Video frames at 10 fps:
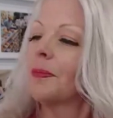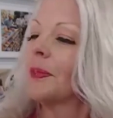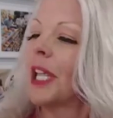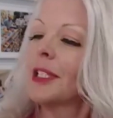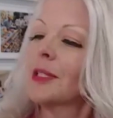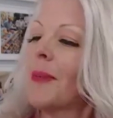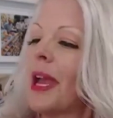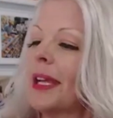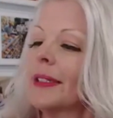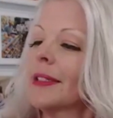less
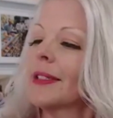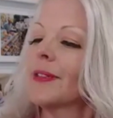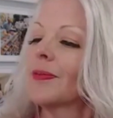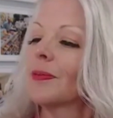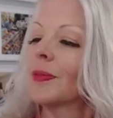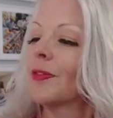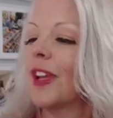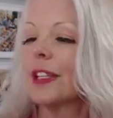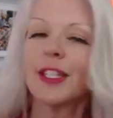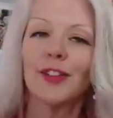mess,
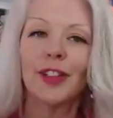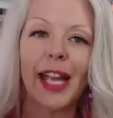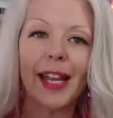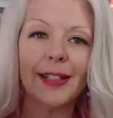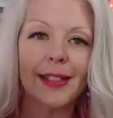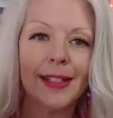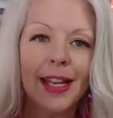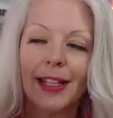fancy for guests,